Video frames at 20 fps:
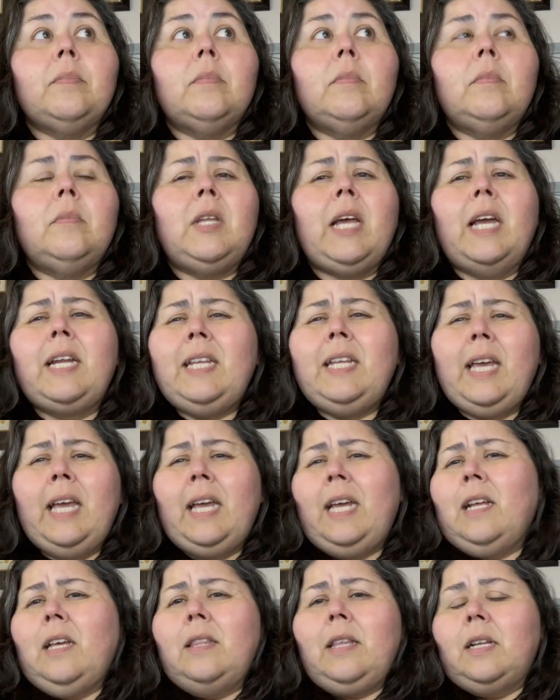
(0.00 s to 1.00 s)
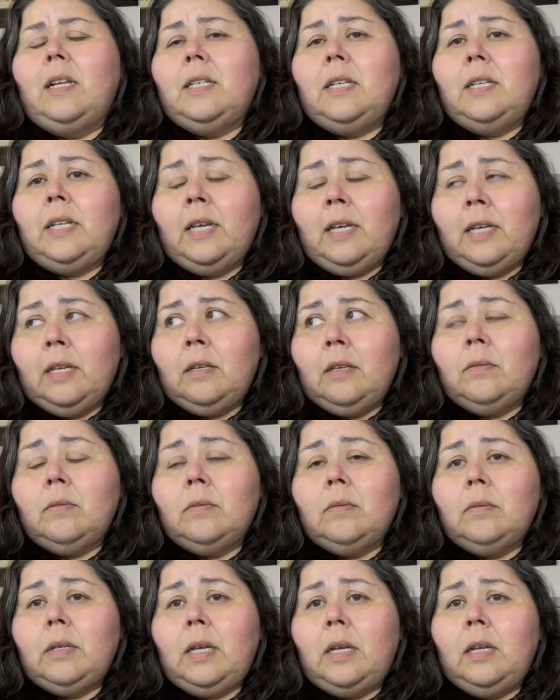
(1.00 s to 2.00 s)
98, I think, today,
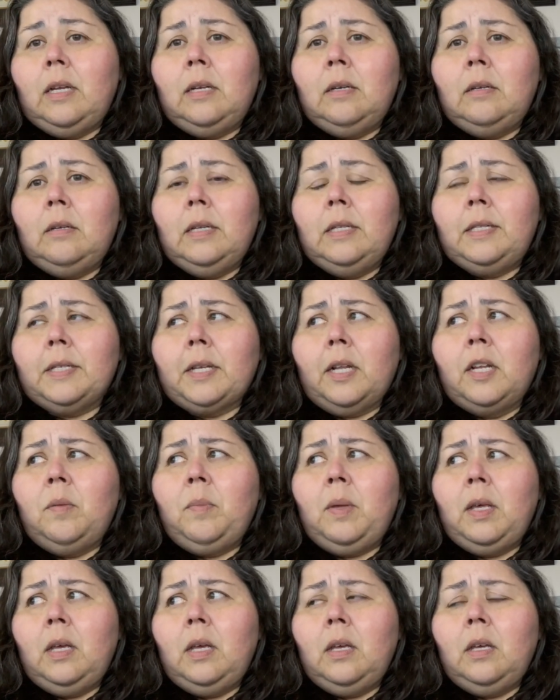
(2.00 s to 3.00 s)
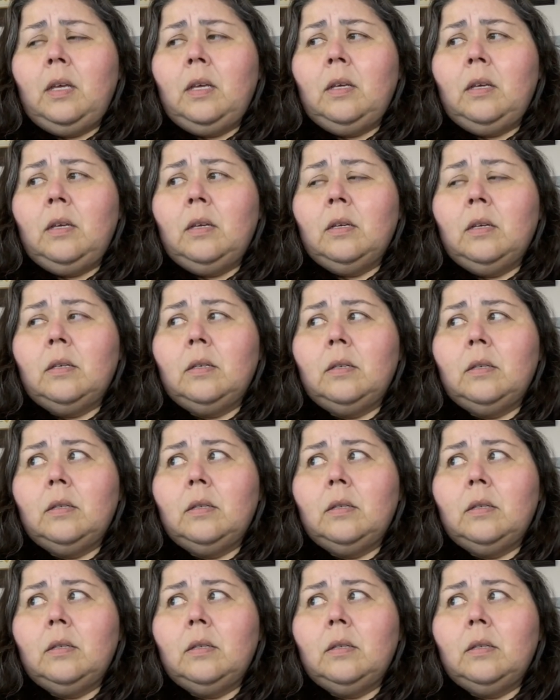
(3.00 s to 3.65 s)
and it's going to be